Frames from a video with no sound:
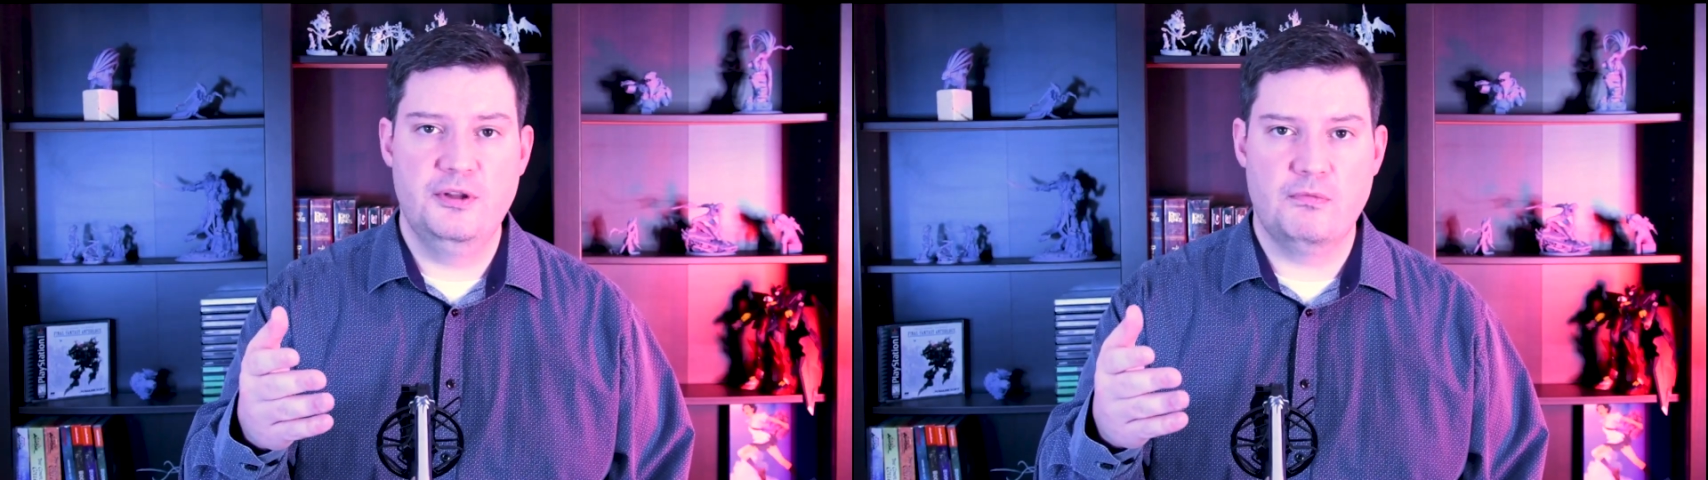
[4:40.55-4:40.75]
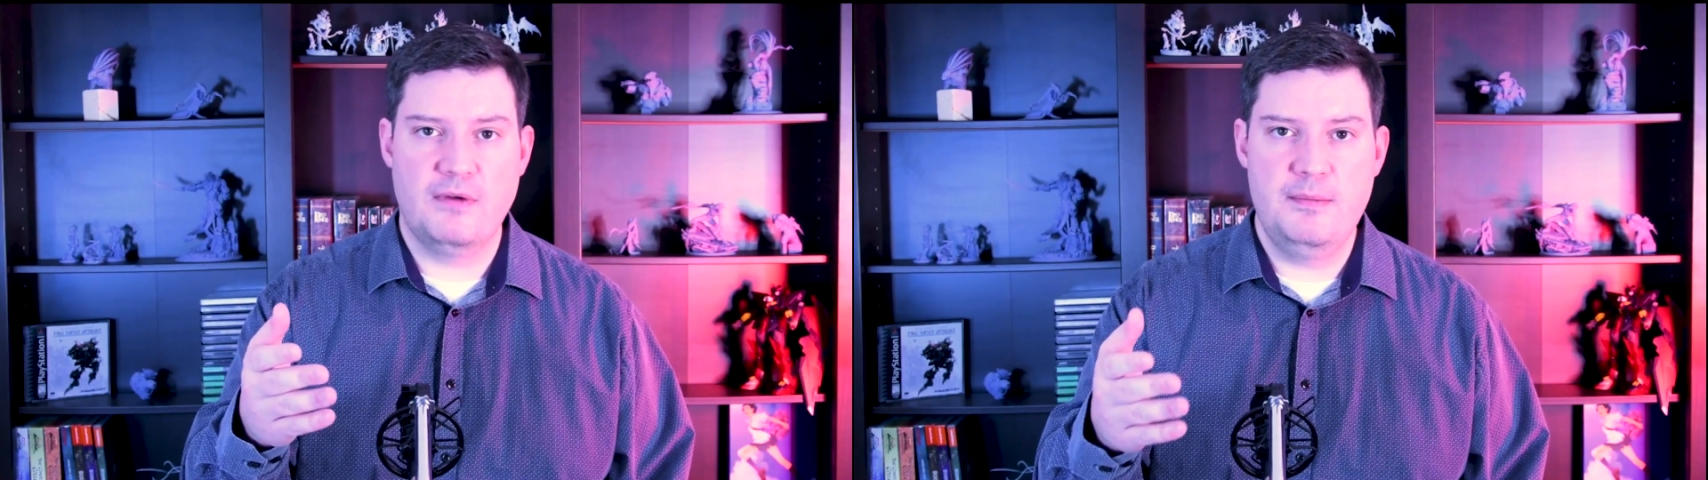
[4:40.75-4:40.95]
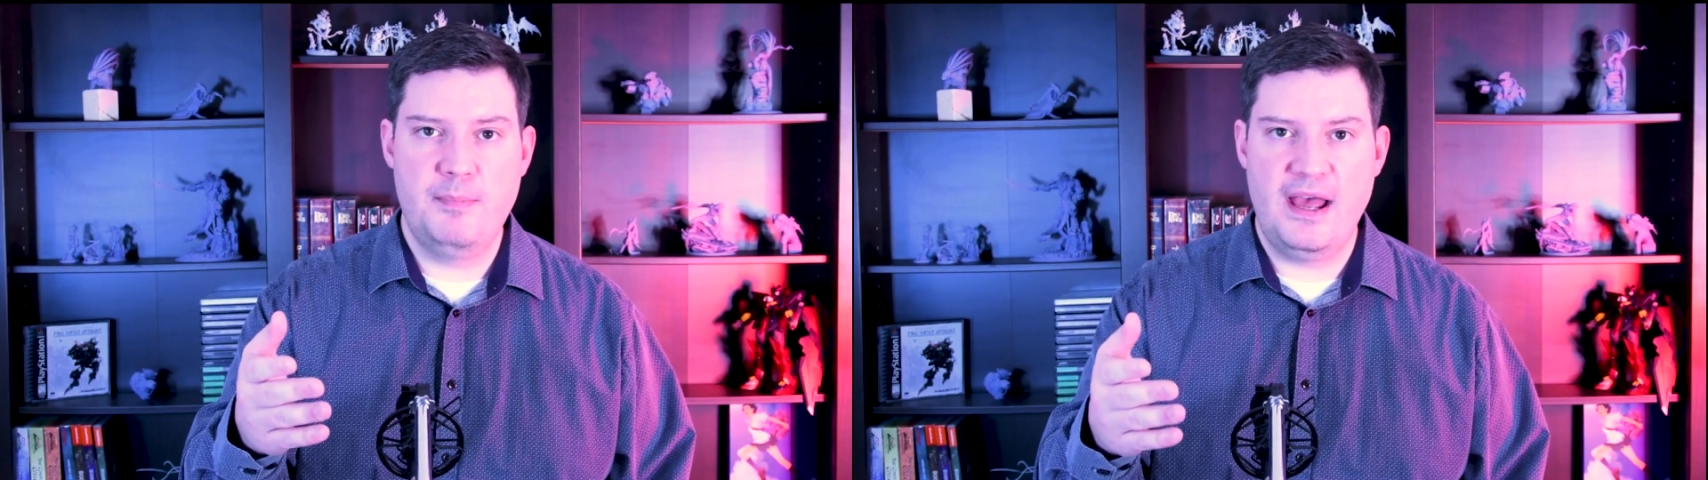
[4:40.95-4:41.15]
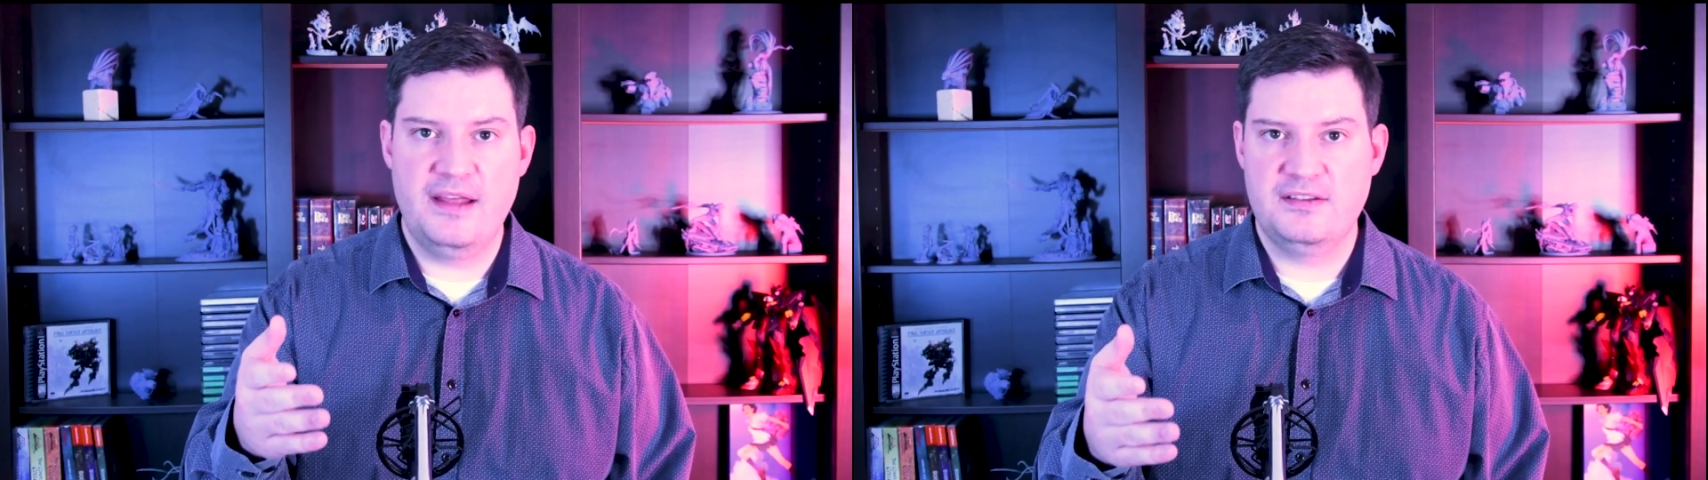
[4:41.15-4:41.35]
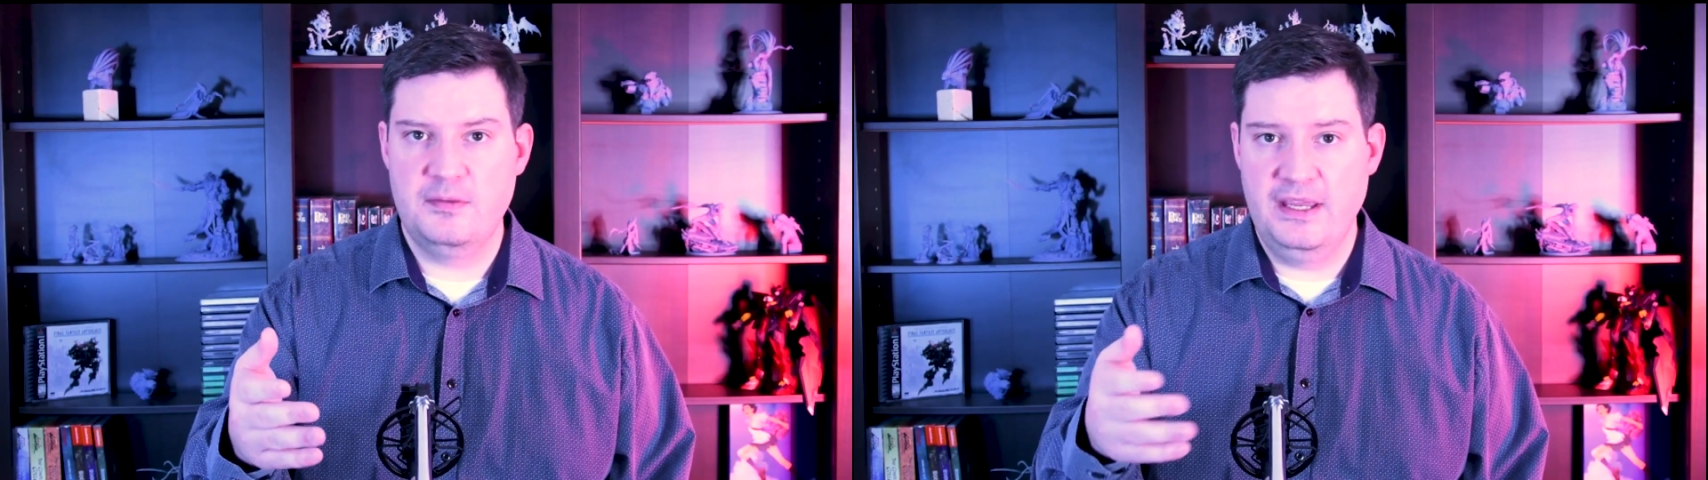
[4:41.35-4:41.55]
on the right
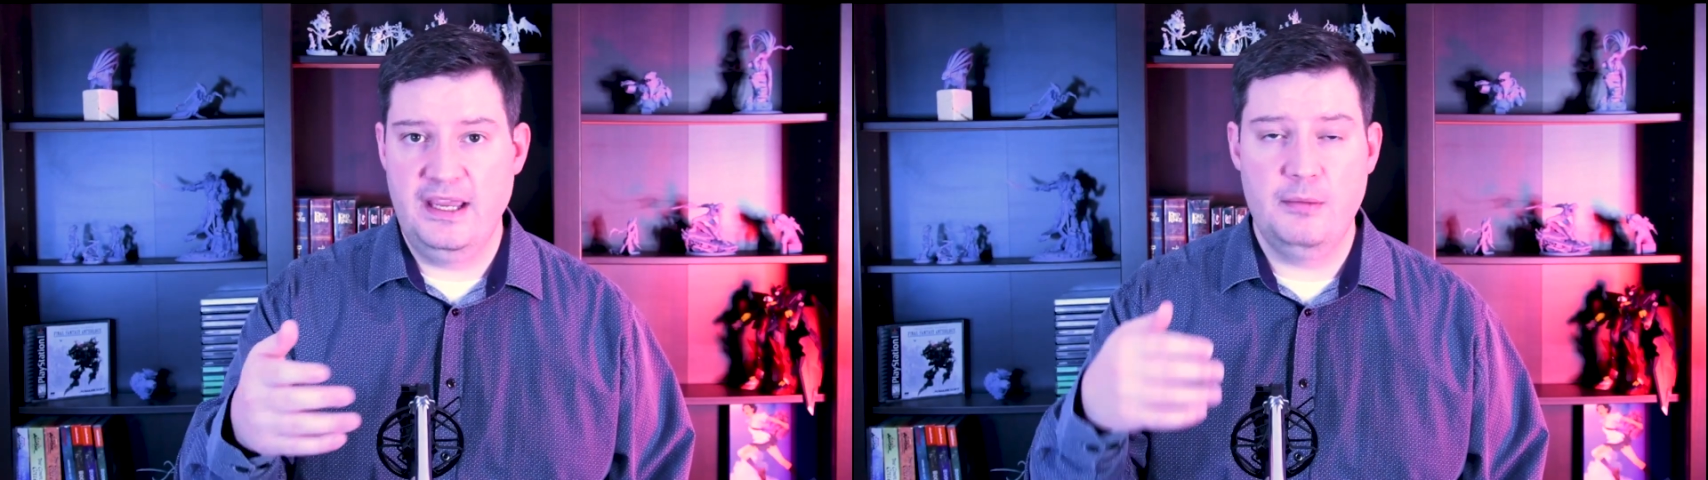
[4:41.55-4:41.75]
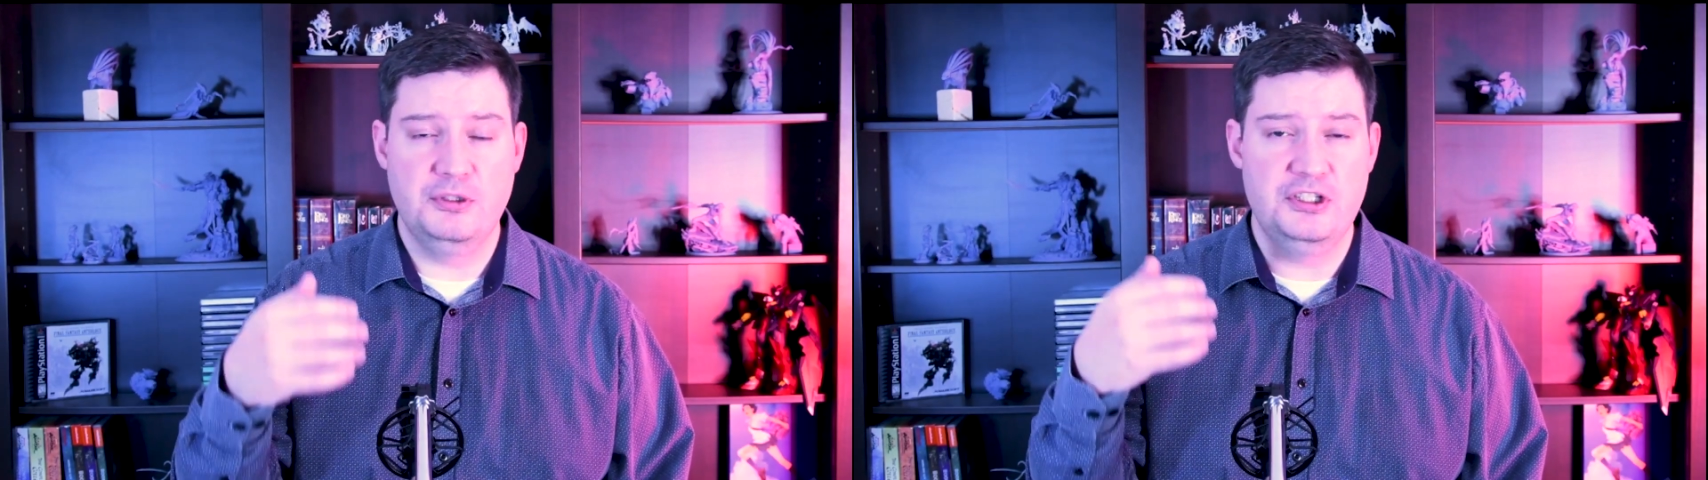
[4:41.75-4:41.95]
path to being able